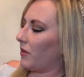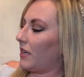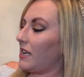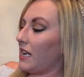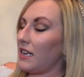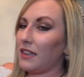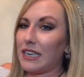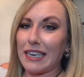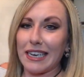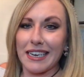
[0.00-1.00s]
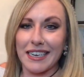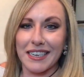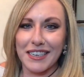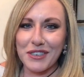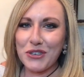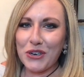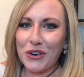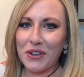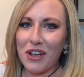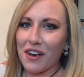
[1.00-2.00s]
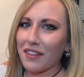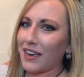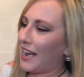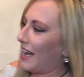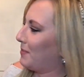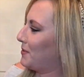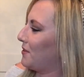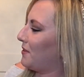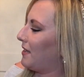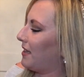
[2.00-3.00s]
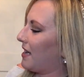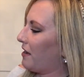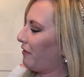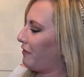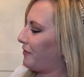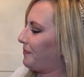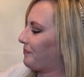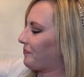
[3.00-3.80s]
Okay, the turn lock that I absolutely love.